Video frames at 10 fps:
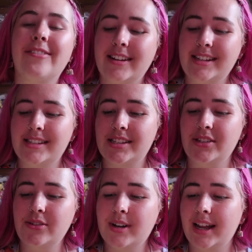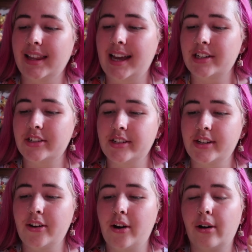released this new
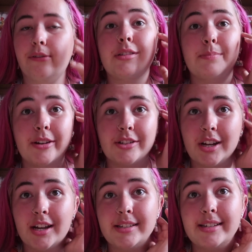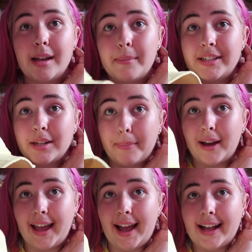collection of spirit jerseys and matching
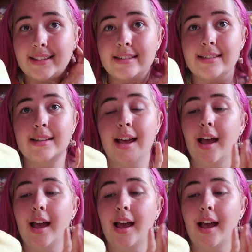bucket hats.